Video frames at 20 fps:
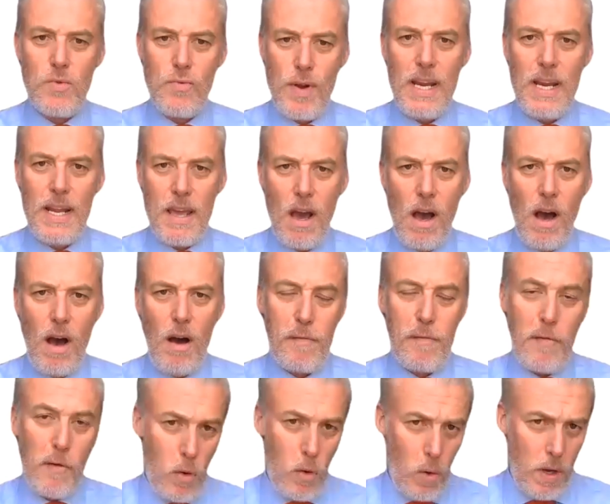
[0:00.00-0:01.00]
really are
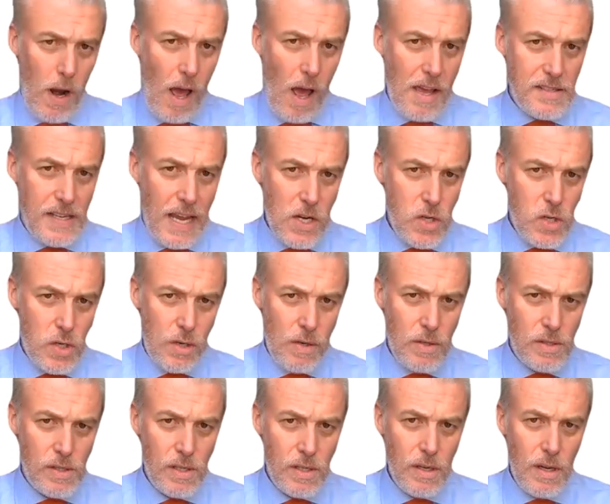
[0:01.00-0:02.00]
for
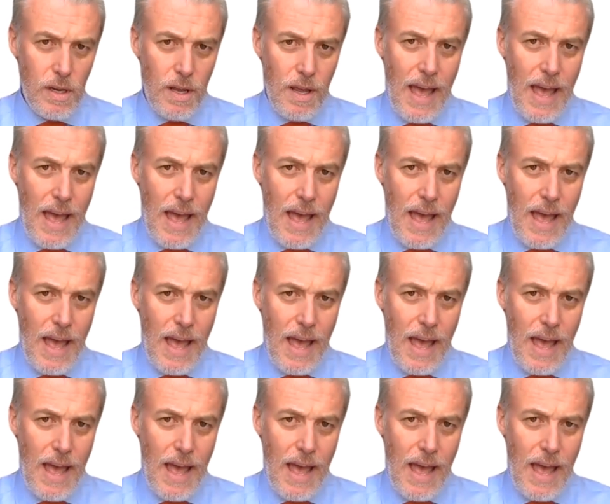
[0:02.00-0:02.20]
organizations